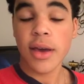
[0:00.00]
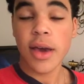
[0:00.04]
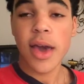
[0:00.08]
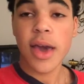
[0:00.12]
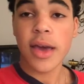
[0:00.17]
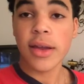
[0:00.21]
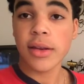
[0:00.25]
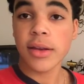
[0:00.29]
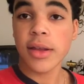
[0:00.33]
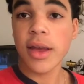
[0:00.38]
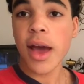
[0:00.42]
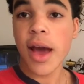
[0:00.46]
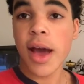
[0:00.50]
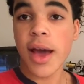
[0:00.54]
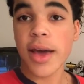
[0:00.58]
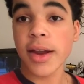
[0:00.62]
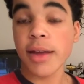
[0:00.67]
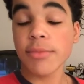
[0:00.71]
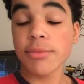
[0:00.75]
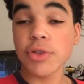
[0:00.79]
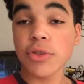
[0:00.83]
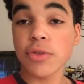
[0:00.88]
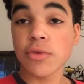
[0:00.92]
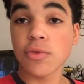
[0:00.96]
And yeah,
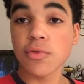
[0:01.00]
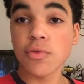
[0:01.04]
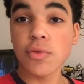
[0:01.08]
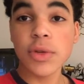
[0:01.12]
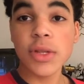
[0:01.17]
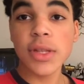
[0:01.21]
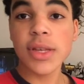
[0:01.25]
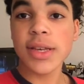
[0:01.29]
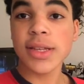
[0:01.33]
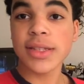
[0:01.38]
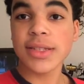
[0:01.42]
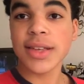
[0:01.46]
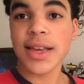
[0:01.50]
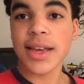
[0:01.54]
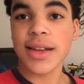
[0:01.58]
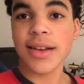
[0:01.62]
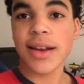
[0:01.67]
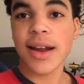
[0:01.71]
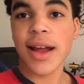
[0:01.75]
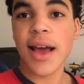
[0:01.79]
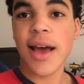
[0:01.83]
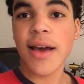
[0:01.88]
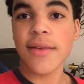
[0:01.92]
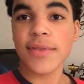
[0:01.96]
and I'm just really
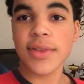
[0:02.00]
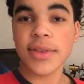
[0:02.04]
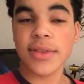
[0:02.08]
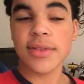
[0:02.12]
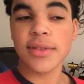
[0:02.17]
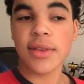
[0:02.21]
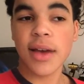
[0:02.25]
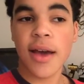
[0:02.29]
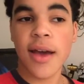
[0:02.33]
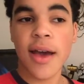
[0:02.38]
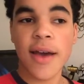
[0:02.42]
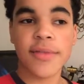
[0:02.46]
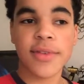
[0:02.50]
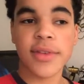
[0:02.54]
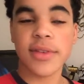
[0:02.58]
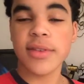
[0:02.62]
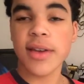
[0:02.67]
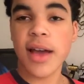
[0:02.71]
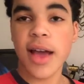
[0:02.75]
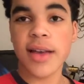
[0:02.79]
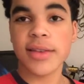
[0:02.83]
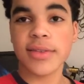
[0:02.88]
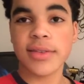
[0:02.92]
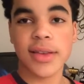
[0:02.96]
excited to have these. I have
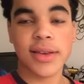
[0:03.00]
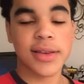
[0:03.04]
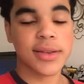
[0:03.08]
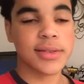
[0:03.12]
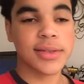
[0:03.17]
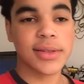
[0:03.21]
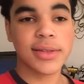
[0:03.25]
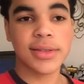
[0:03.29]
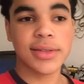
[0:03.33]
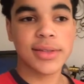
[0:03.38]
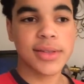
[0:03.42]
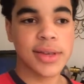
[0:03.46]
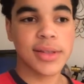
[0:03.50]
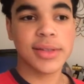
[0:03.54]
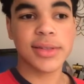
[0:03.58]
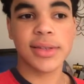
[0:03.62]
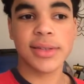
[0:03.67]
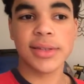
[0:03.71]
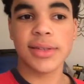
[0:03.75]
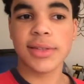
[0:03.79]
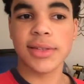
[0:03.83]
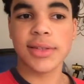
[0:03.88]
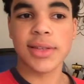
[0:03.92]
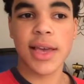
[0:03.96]
these guys, like the
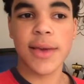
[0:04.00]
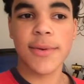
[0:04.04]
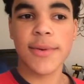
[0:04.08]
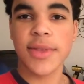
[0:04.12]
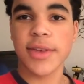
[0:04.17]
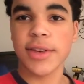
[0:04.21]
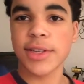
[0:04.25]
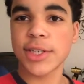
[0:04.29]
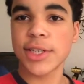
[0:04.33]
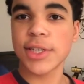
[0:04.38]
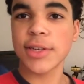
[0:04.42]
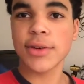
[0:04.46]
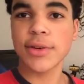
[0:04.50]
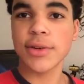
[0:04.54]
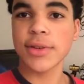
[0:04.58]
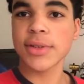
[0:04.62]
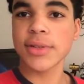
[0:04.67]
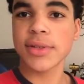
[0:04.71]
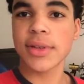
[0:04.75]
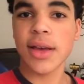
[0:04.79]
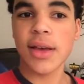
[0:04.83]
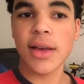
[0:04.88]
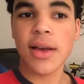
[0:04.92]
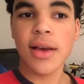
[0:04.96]
6, it just gave me the
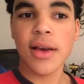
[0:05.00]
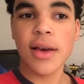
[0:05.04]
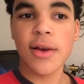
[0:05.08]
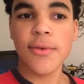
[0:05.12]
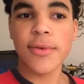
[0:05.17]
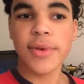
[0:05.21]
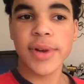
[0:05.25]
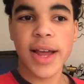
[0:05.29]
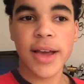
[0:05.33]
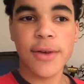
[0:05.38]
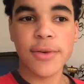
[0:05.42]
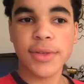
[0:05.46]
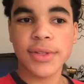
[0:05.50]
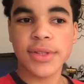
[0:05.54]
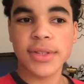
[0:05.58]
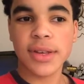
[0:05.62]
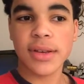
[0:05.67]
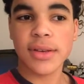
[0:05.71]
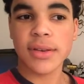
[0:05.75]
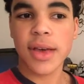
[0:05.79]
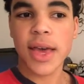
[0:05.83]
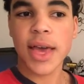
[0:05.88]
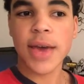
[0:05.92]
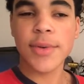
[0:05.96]
chills when I
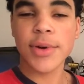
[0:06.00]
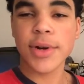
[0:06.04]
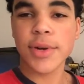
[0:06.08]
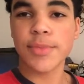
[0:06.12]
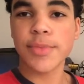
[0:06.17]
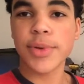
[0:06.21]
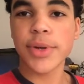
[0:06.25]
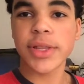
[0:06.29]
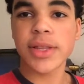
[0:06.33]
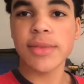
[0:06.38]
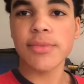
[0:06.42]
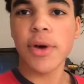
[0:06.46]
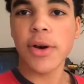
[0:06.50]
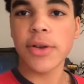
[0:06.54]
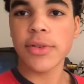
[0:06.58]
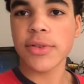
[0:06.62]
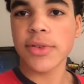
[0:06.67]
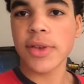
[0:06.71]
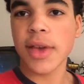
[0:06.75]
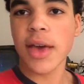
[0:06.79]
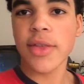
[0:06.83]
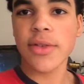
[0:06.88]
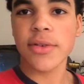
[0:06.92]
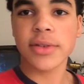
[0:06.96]
was able to put them all
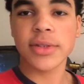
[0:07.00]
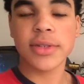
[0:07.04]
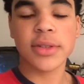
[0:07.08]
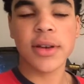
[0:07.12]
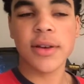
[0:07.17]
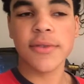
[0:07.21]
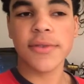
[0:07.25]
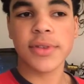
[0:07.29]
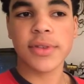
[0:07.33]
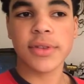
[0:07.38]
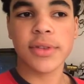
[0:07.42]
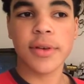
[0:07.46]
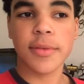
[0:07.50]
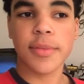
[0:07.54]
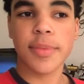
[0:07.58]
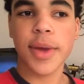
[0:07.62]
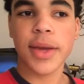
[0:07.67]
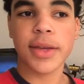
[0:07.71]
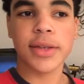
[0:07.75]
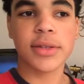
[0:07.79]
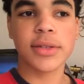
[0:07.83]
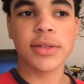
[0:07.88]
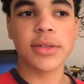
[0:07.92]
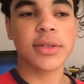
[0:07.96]
together and stuff and took
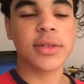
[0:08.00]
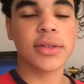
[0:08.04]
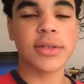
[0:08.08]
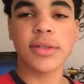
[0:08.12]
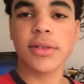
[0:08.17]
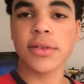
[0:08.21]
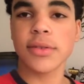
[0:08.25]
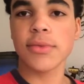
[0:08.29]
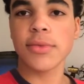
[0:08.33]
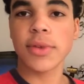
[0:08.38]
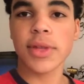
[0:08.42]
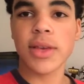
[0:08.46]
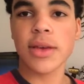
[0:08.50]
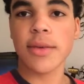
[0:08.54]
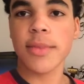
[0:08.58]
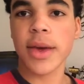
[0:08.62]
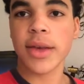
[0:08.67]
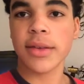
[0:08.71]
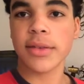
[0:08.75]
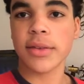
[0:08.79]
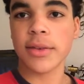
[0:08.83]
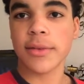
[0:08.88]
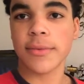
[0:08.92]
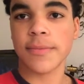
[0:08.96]
pictures. It's just really
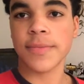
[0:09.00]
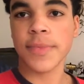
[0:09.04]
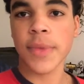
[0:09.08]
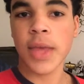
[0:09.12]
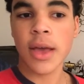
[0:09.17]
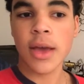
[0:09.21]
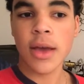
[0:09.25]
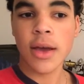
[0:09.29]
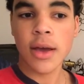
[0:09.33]
amazing.